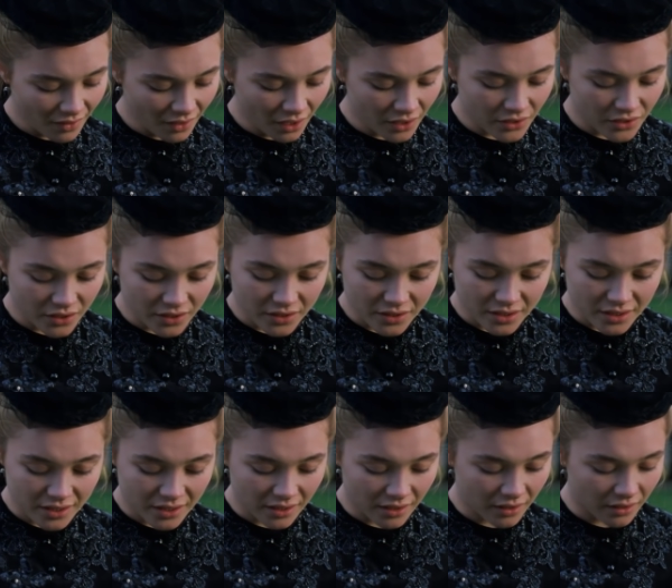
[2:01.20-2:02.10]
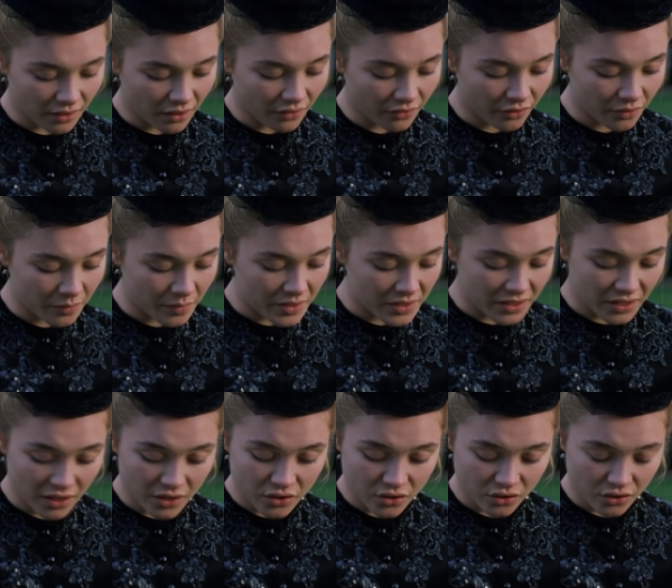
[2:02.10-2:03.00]
I just didn't love him
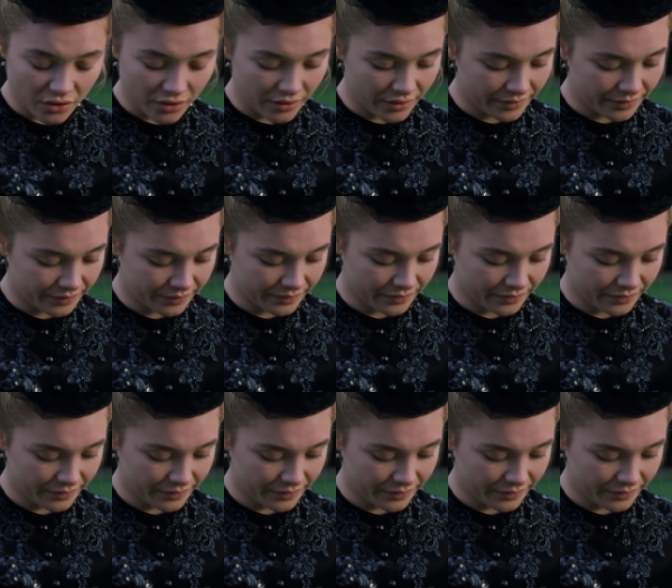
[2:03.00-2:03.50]
as I should